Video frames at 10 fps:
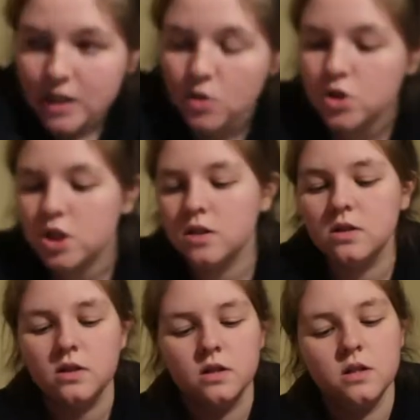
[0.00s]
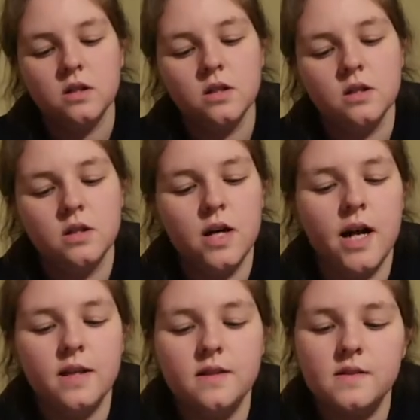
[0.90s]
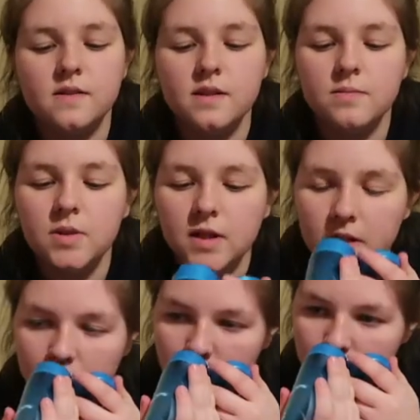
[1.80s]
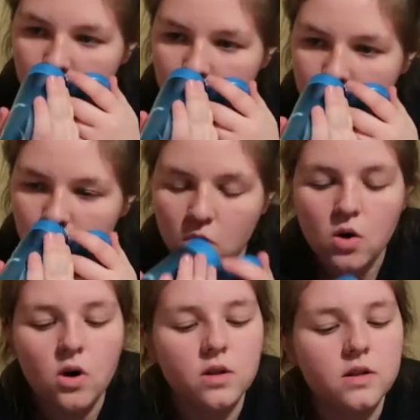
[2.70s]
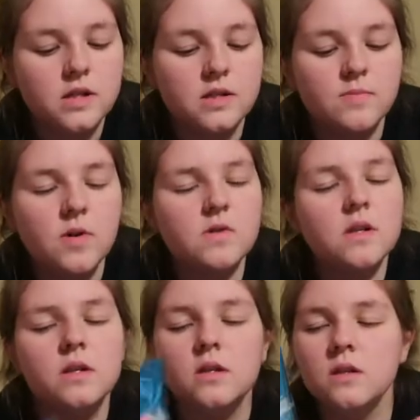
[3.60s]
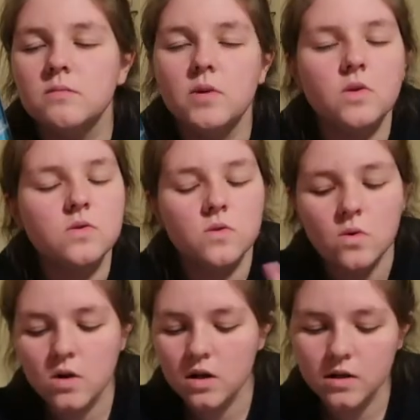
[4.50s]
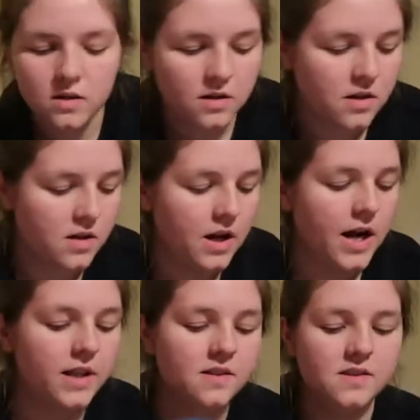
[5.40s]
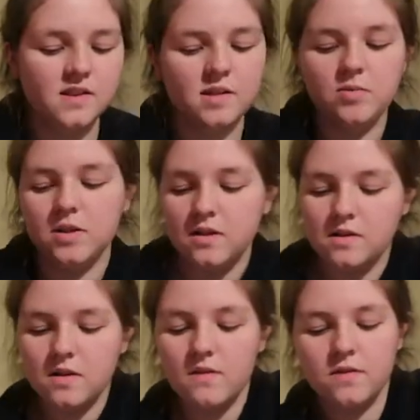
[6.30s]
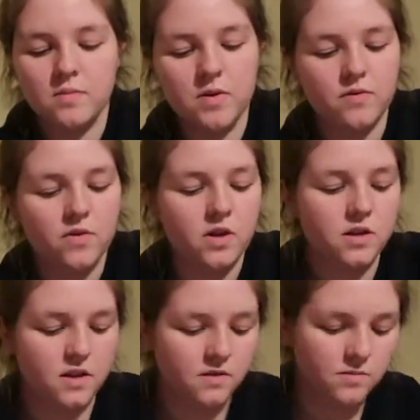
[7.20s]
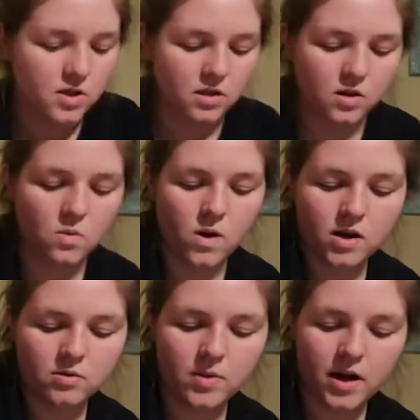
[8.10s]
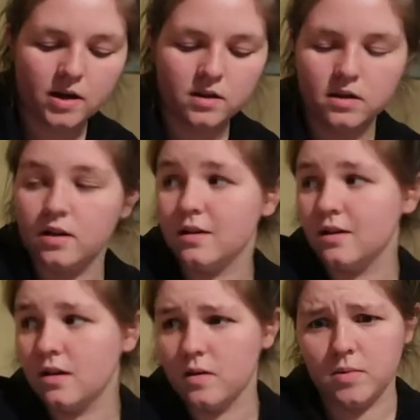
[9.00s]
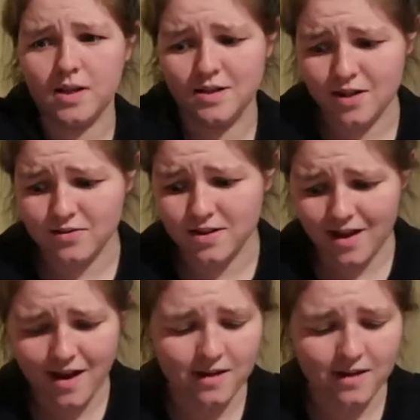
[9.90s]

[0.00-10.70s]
out of lotion. I had this CBD. Oh, that smells like middle school. I had this CBD stuff that my friend gave me like a while back, and like I'm getting down to the